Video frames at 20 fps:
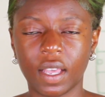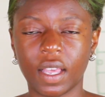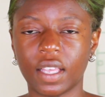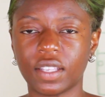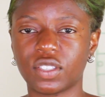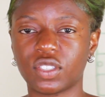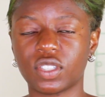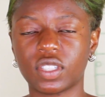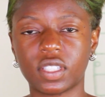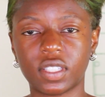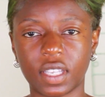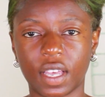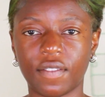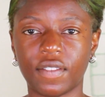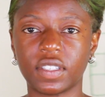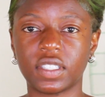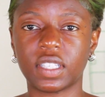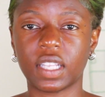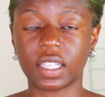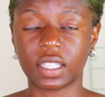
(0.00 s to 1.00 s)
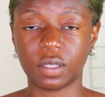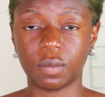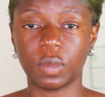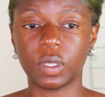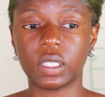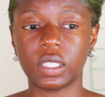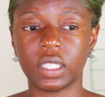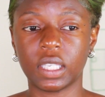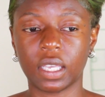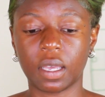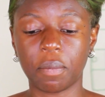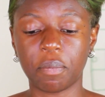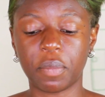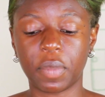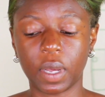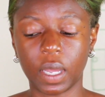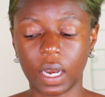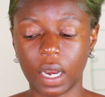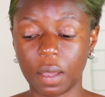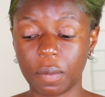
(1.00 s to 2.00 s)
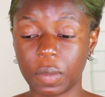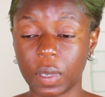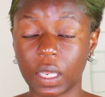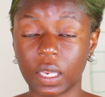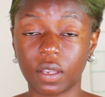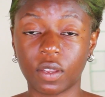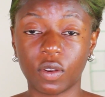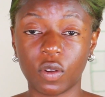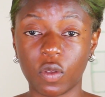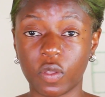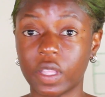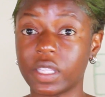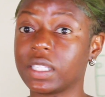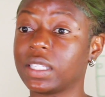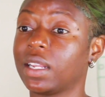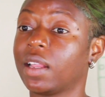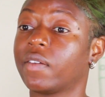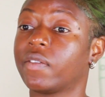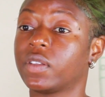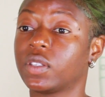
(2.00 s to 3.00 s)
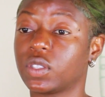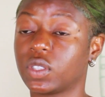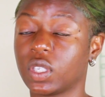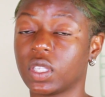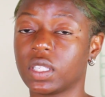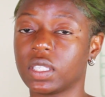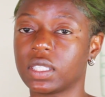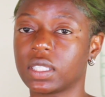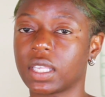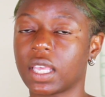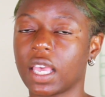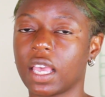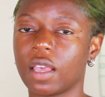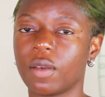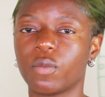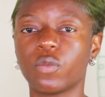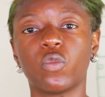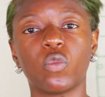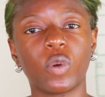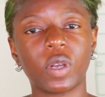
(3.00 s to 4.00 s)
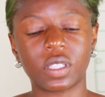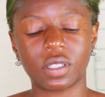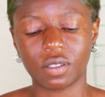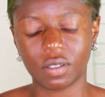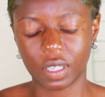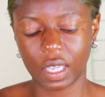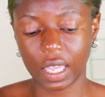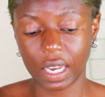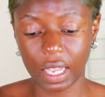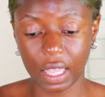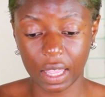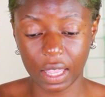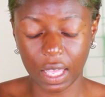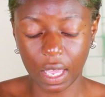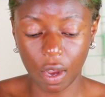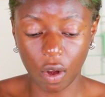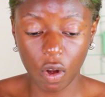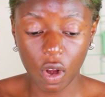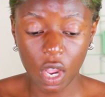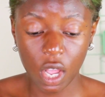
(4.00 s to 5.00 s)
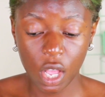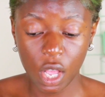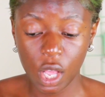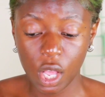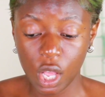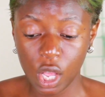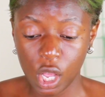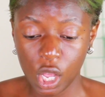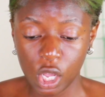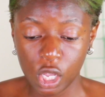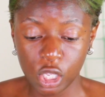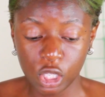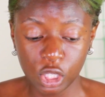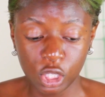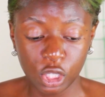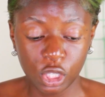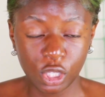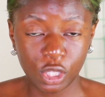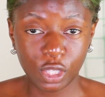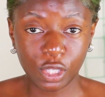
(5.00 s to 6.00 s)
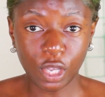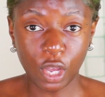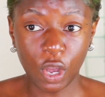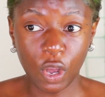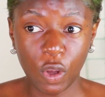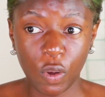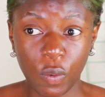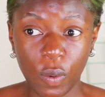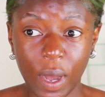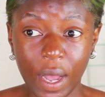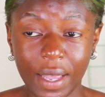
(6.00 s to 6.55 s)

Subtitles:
It's just Savage that's missing, but I mean, you know, there's levels to this game. We're still getting there. So